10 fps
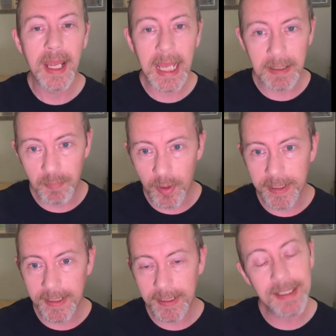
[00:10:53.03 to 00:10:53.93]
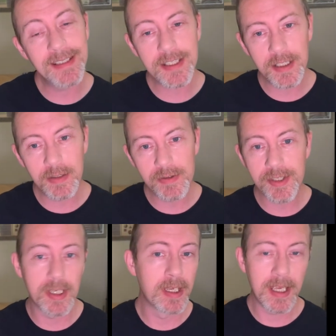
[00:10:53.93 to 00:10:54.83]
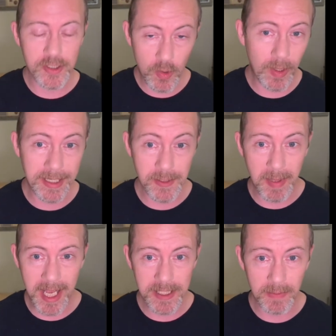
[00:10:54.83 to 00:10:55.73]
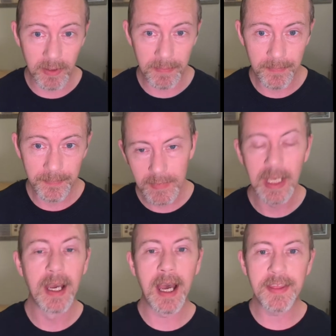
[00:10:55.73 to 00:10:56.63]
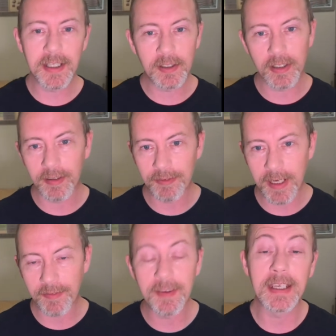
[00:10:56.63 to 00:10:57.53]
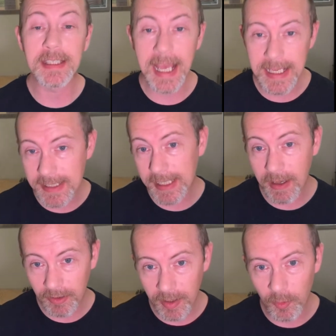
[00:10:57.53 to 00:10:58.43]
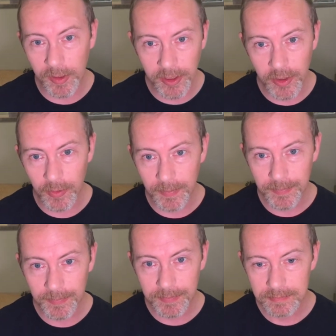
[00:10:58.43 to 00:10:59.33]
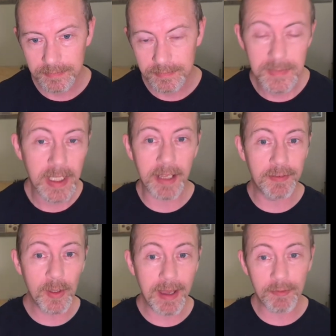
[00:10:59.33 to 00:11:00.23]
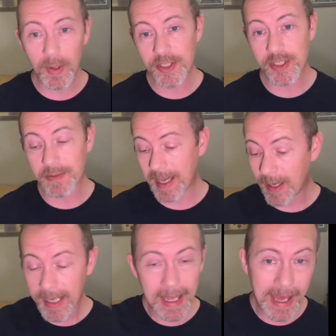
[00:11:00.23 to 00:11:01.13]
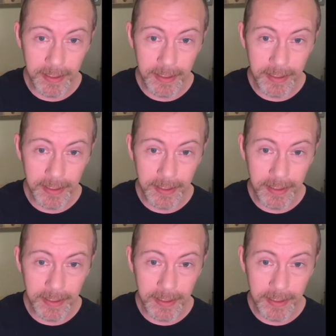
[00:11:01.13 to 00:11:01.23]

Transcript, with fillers: and putting it into use as quick as possible. I think you're going to find a fantastic outcome when you do. If you have questions about how to